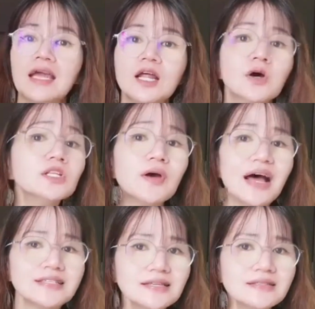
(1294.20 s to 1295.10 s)
In order to
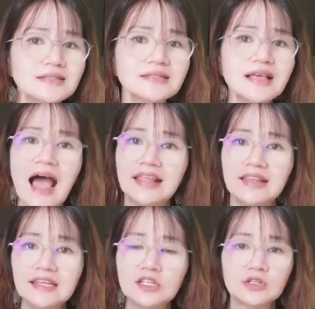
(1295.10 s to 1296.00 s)
answer this, I
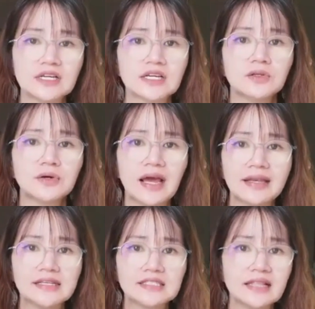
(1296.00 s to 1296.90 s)
need to take a look
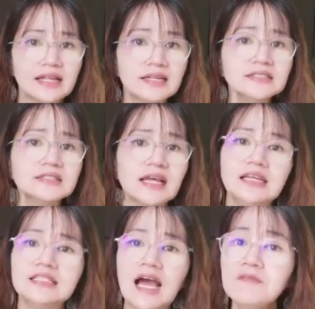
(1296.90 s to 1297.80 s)
at its latest
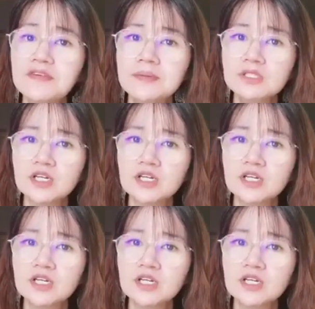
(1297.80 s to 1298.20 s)
daily time frame